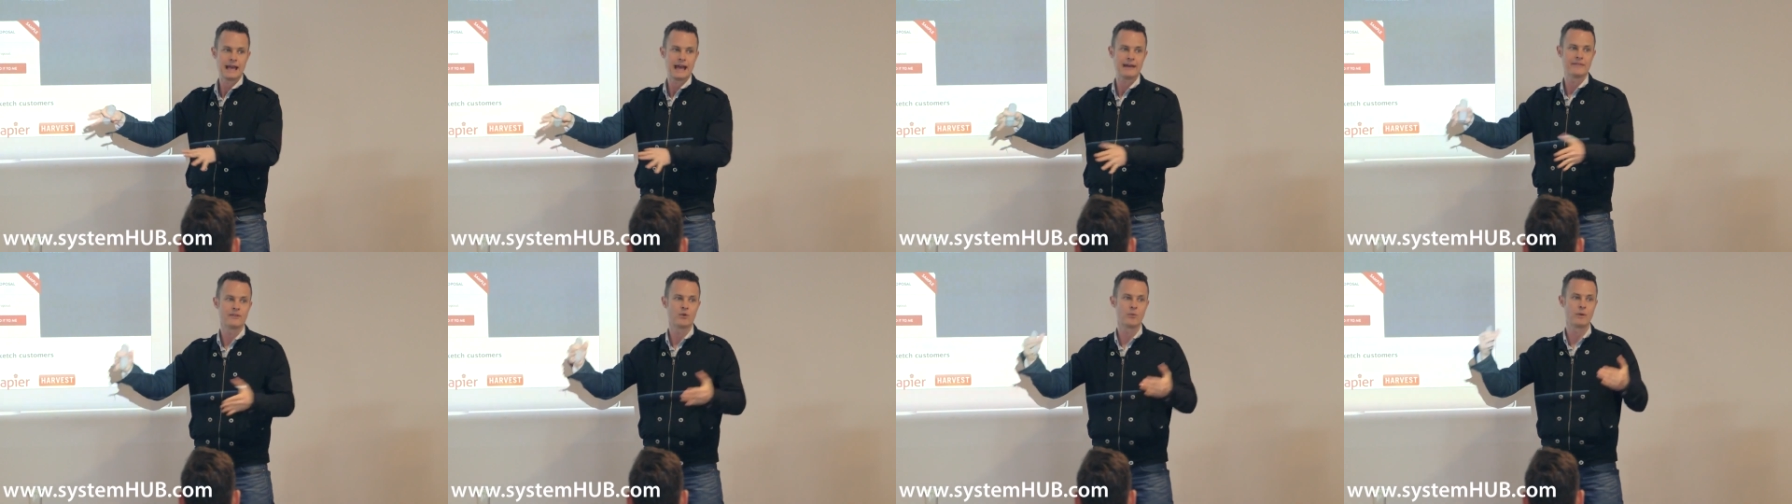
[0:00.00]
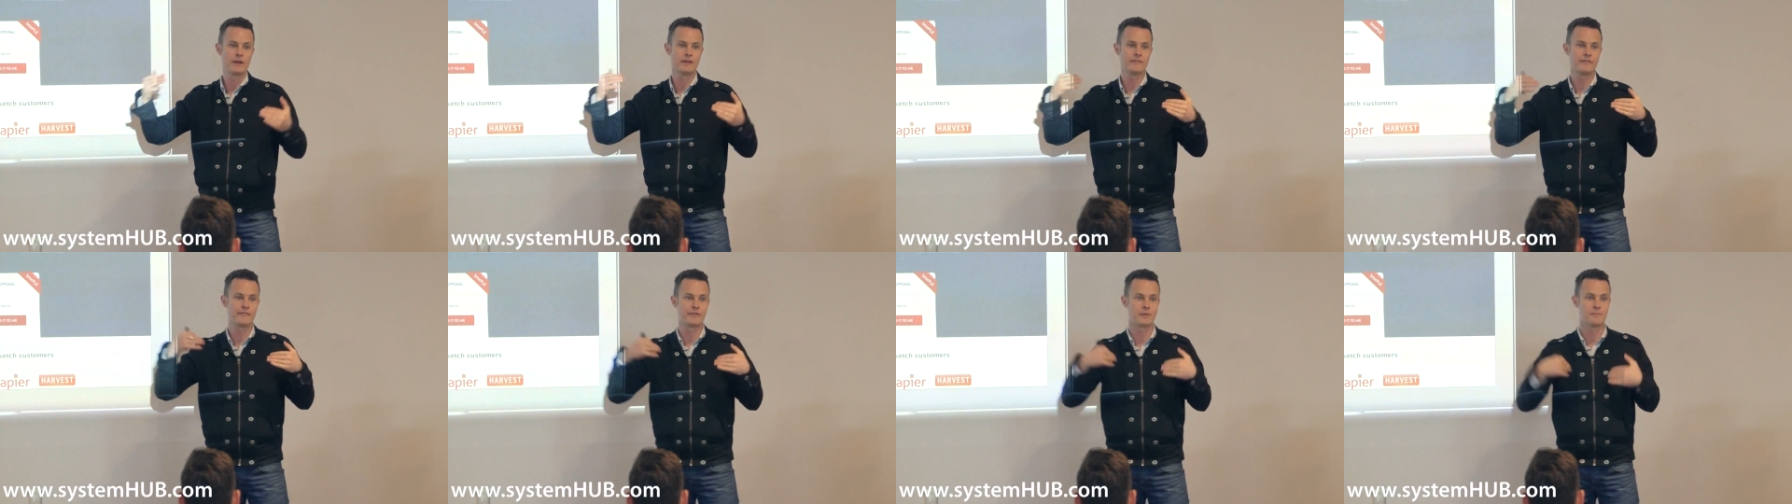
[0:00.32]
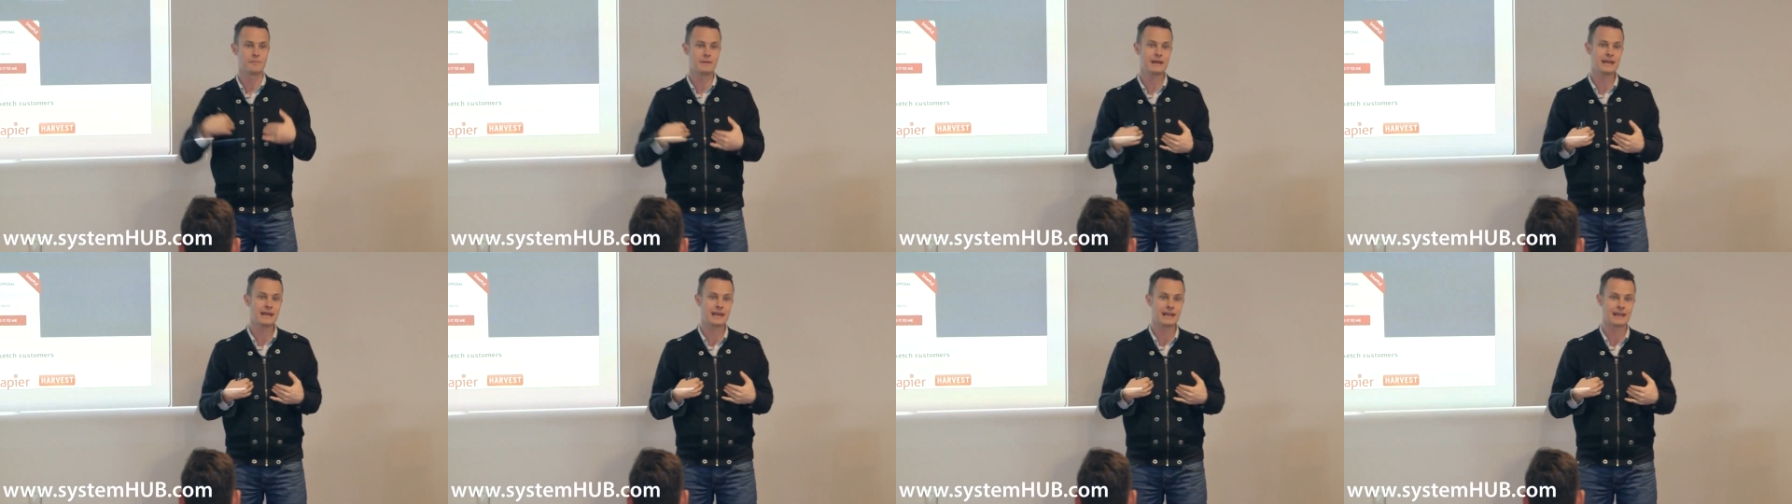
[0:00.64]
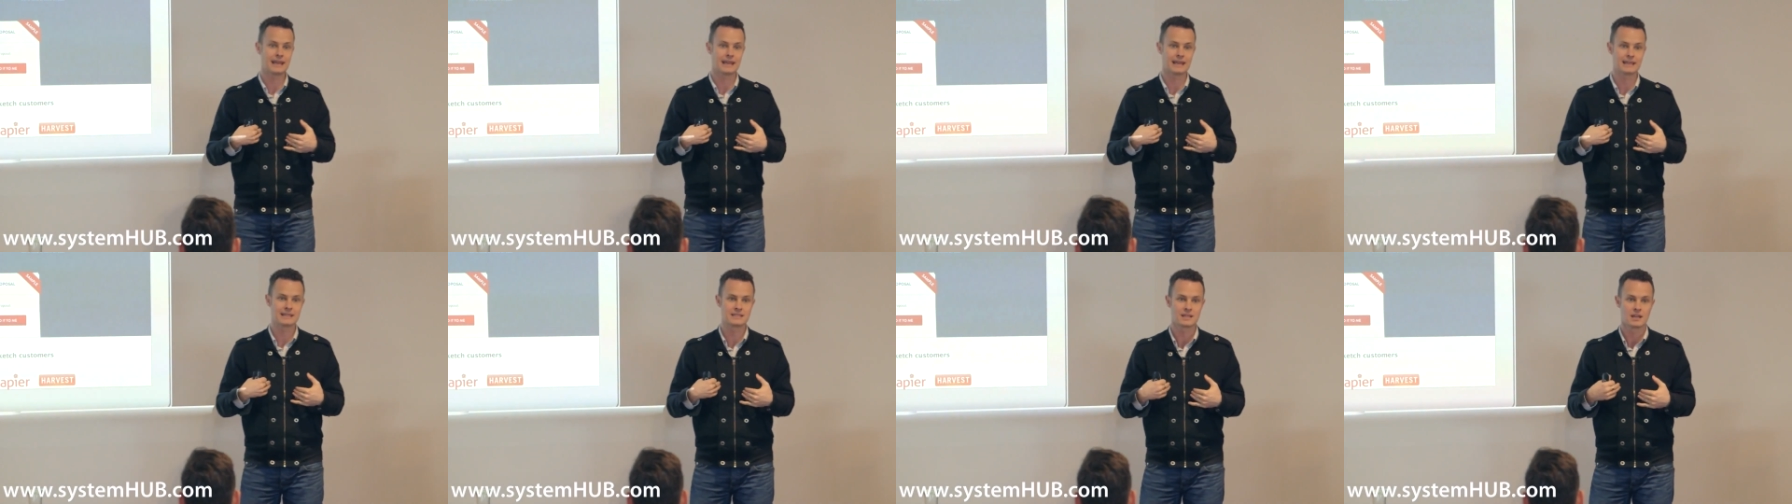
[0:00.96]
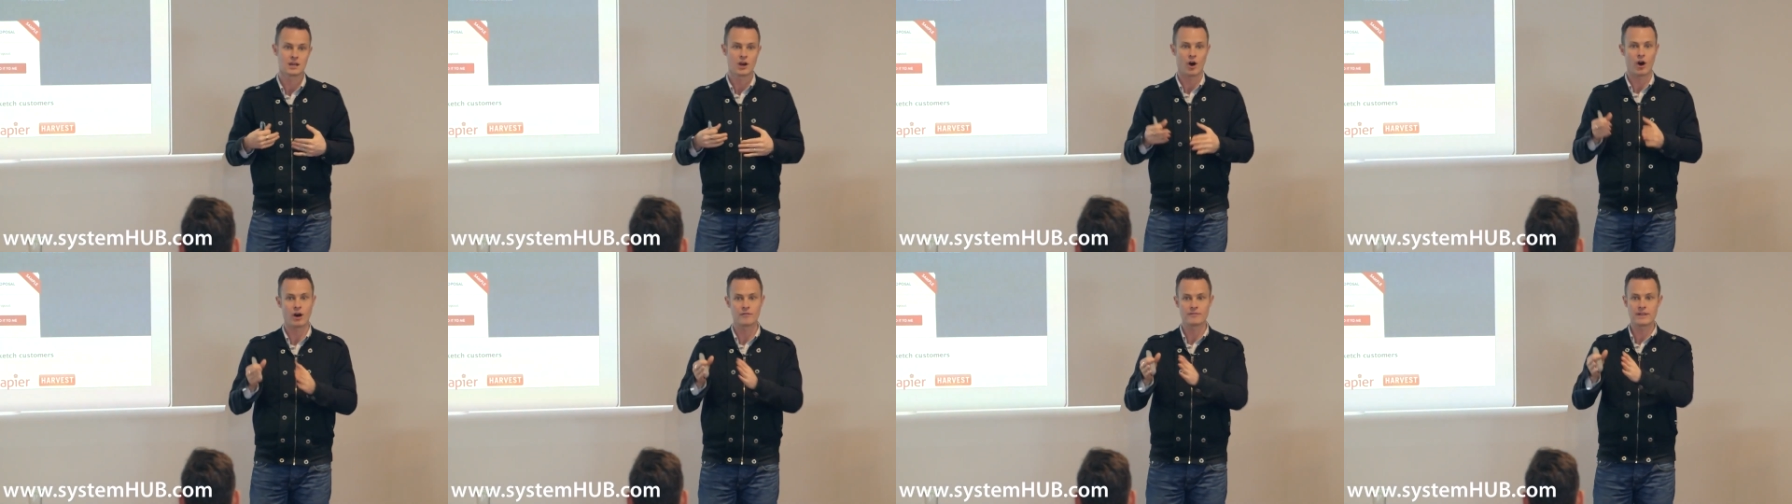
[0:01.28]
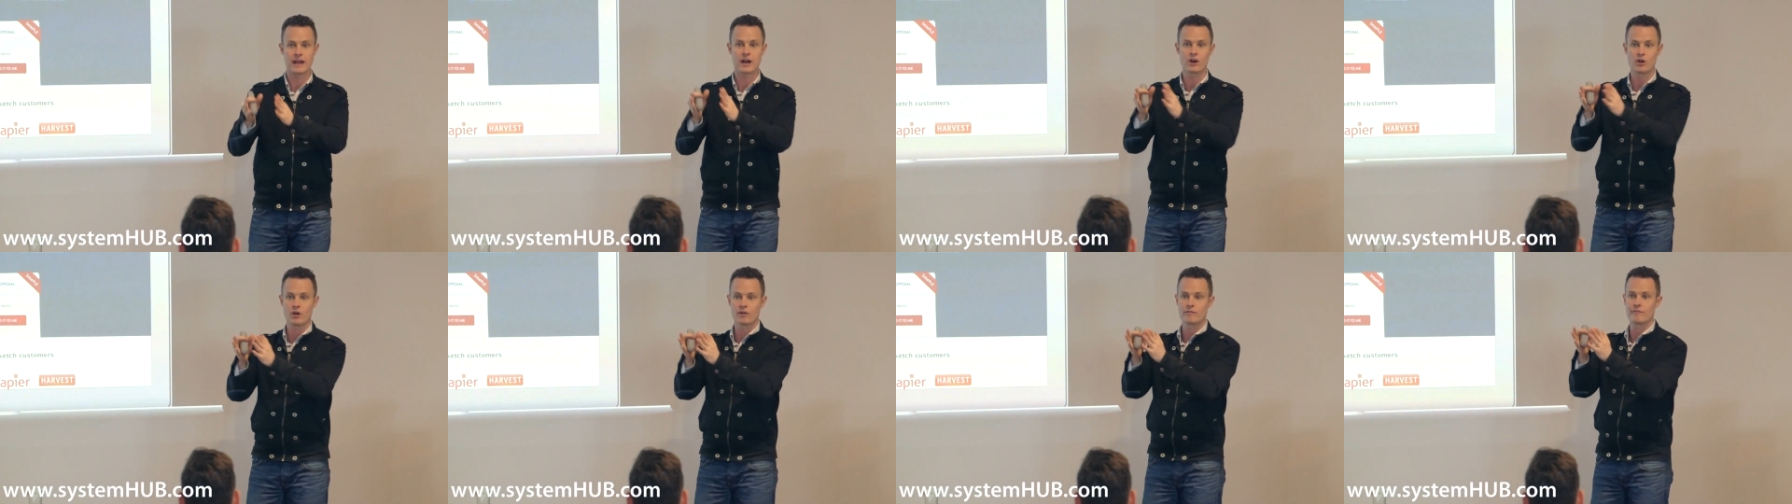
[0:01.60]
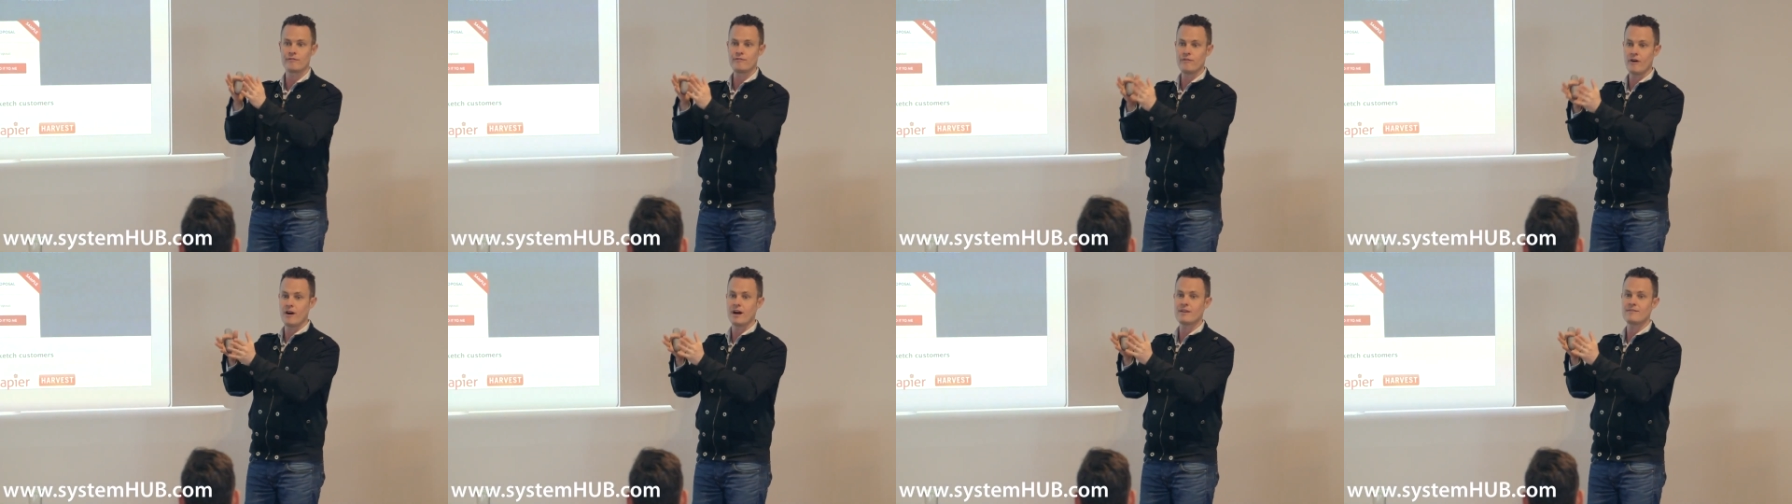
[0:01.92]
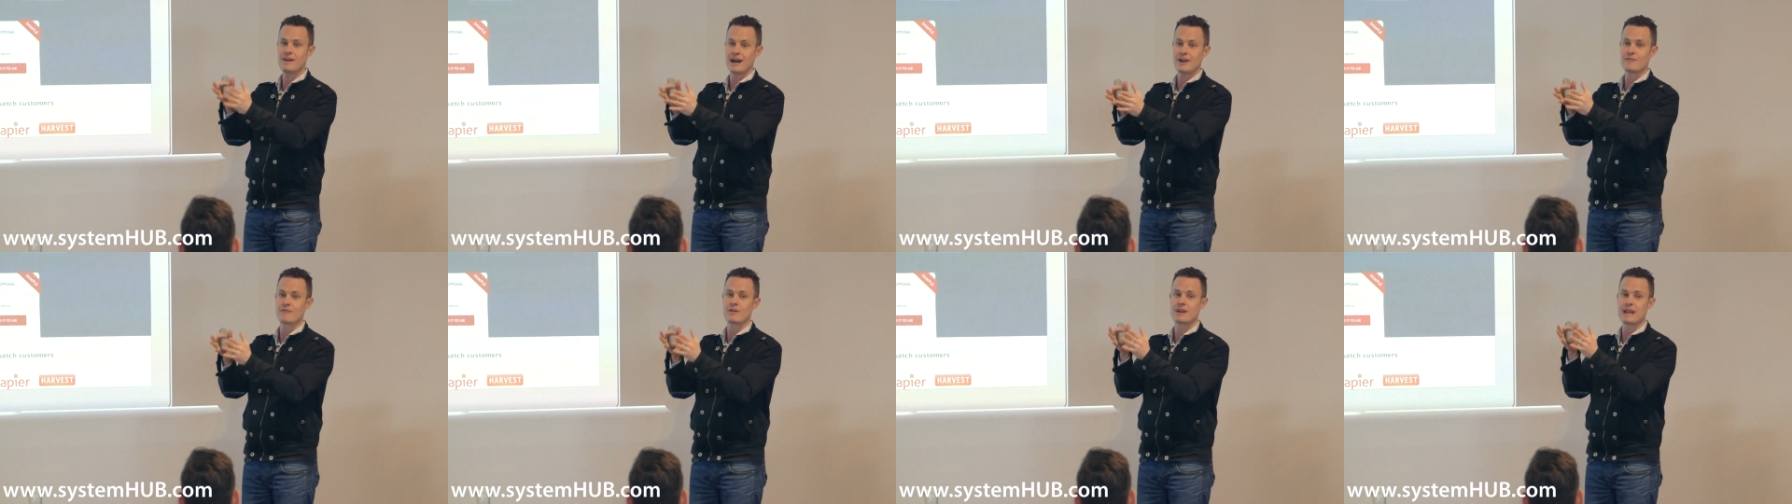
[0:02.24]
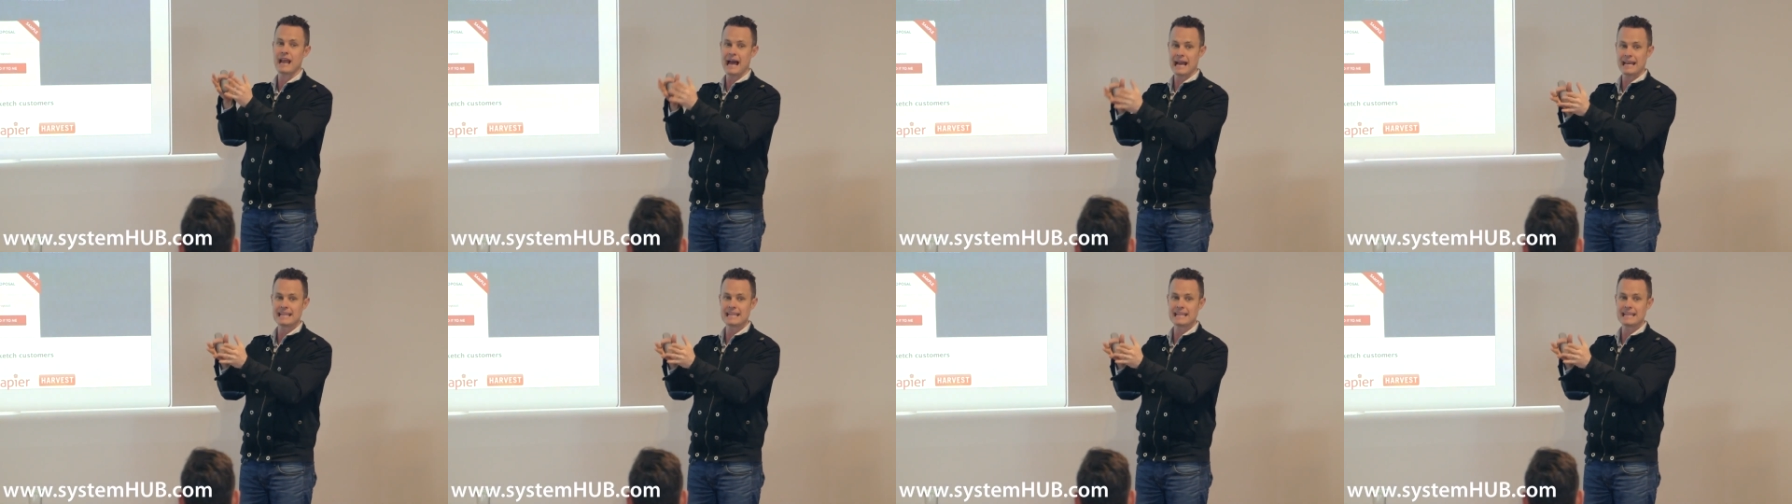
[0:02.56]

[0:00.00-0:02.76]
And the win for me is I've now got five hundred